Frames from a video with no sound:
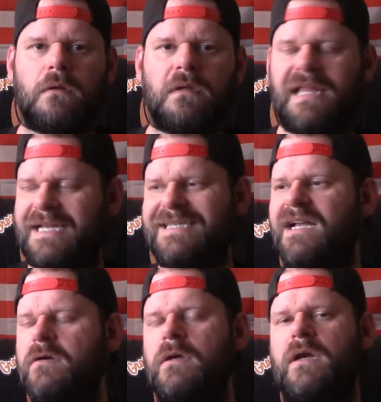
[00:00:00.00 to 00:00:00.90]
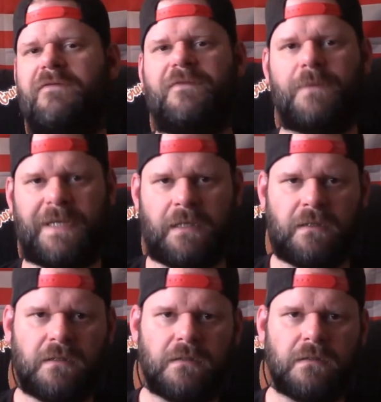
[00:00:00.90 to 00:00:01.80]
That's not good enough for me.
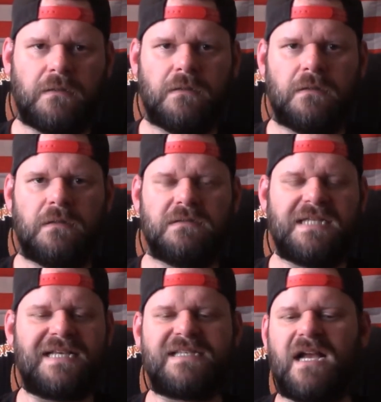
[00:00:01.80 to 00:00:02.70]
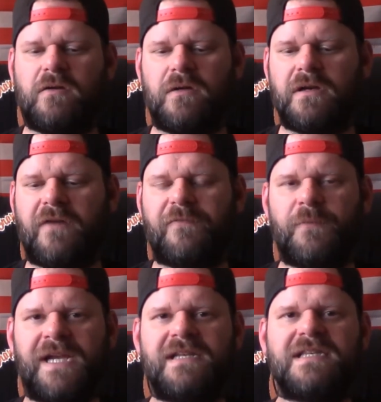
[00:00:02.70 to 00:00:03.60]
That's not good enough for
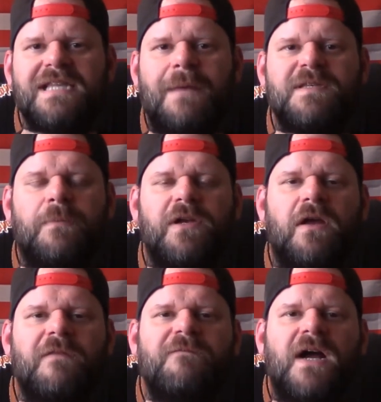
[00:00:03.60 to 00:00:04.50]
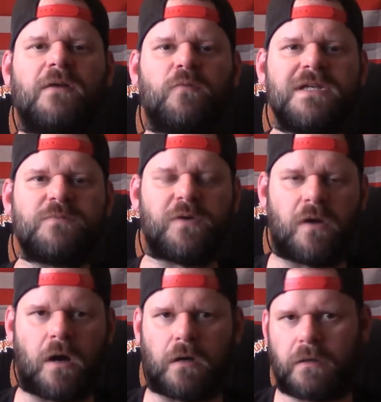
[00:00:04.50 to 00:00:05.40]
me to slap somebody on the fucking wrist real
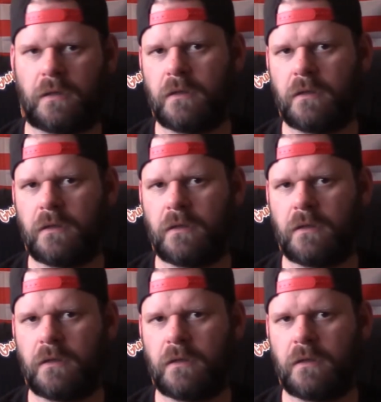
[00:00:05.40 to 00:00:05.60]
hard.